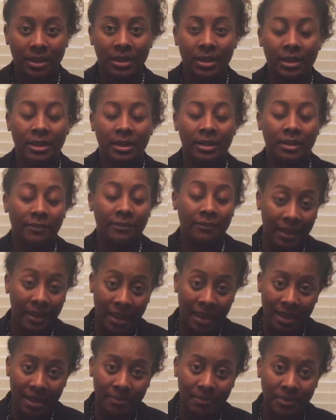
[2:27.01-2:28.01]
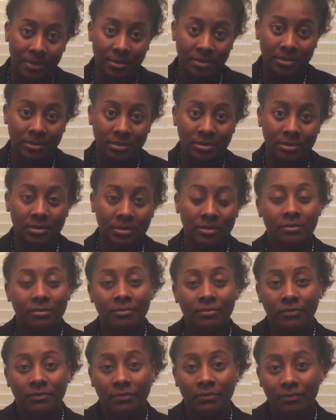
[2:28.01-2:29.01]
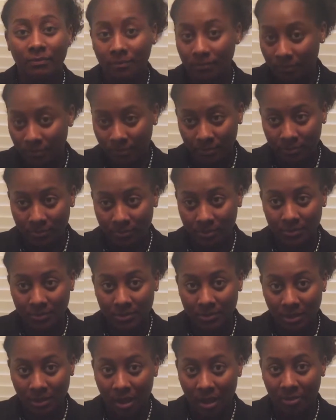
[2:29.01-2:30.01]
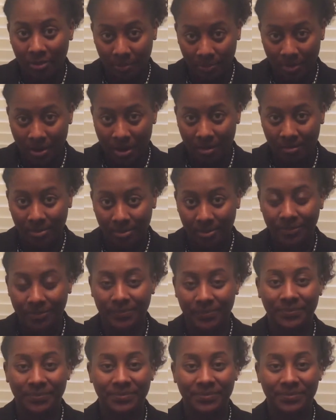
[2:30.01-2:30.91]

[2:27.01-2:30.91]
And if it happens, solve the problem.